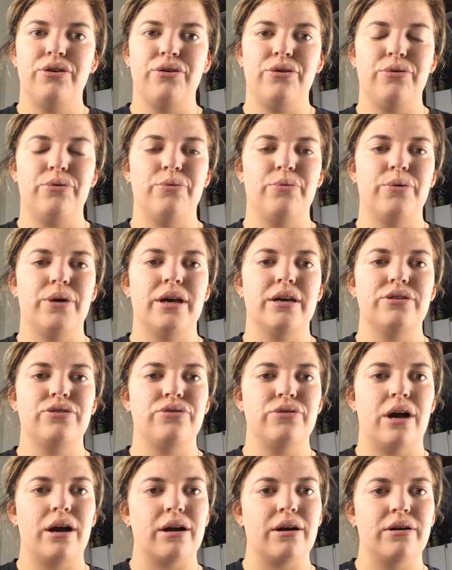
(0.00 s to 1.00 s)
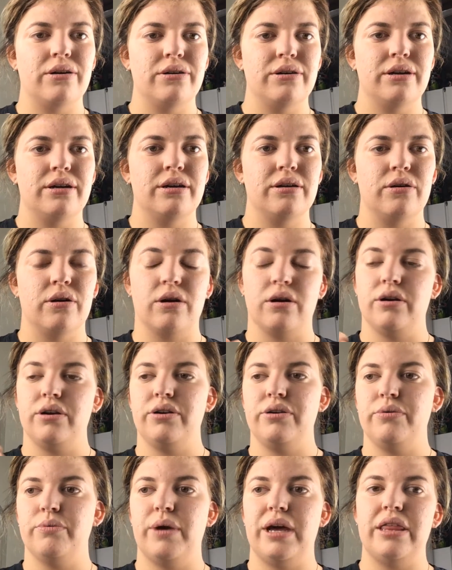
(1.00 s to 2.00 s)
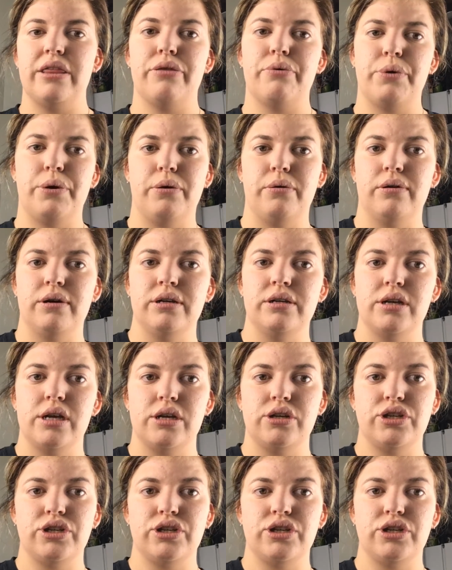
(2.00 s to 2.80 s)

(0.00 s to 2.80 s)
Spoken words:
who struggled or who went through